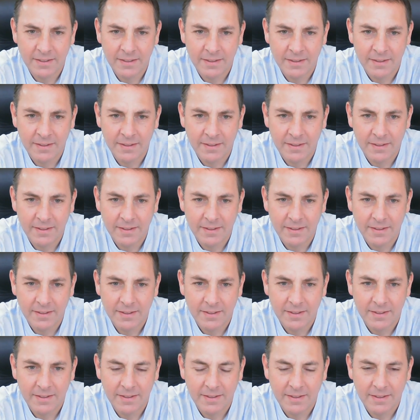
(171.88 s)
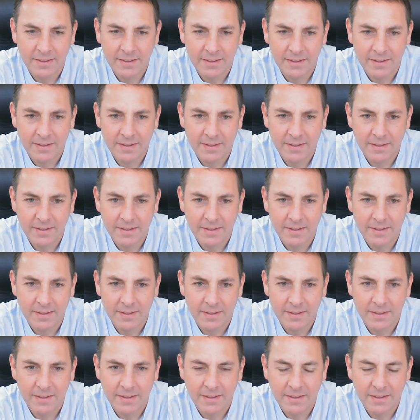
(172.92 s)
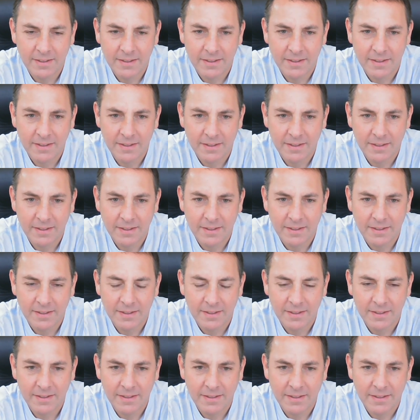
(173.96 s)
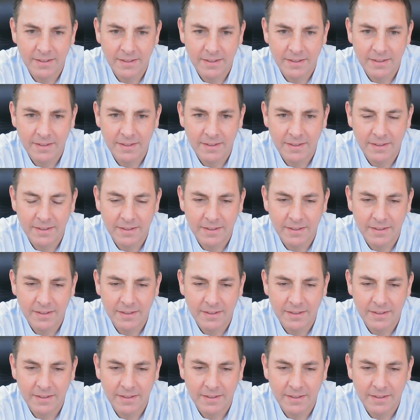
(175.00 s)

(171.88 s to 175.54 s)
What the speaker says: This person isn't speaking.